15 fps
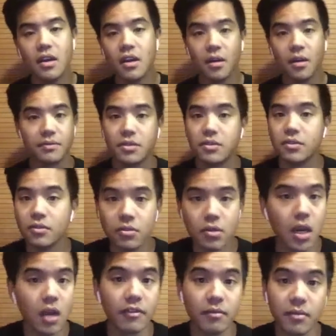up to
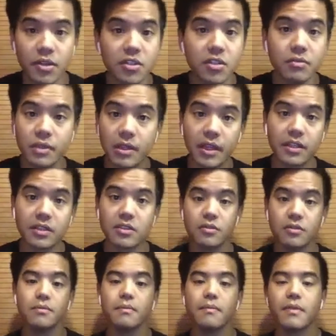however much you would like
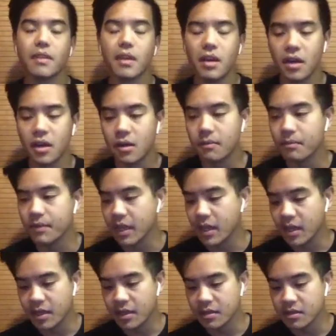to. Um,
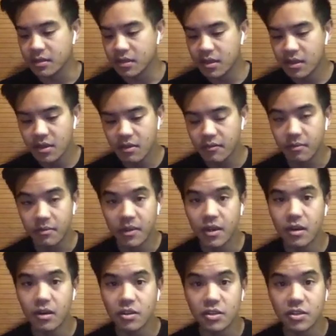and from
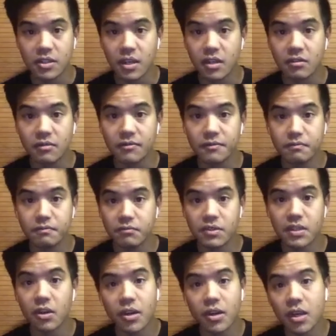there, you just kind of
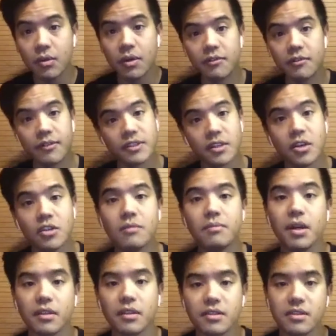say, okay, I want to invest 100
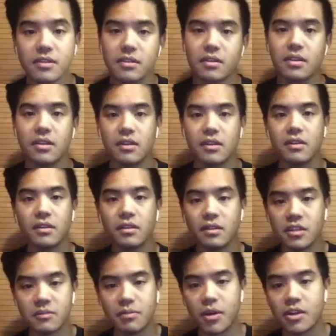bucks in
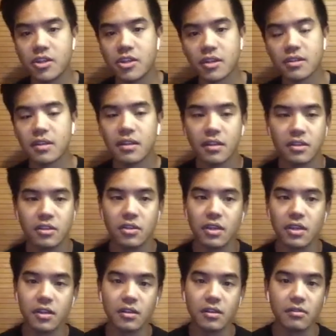this project. And then you
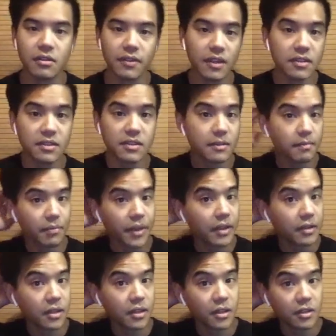hit invest
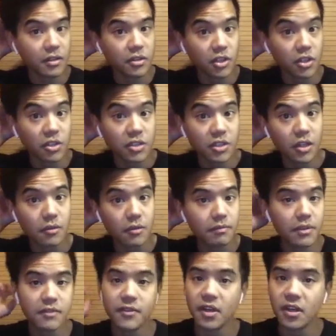and then you're good to go.
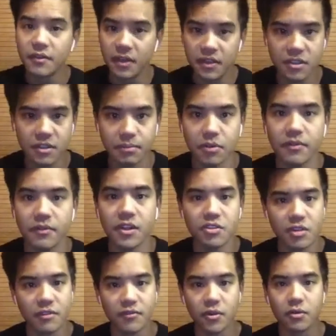Very, very simple, very
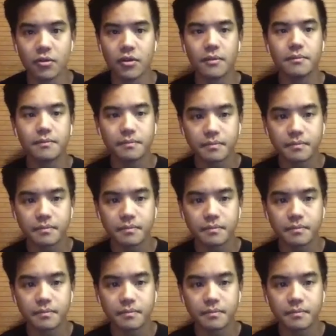straightforward.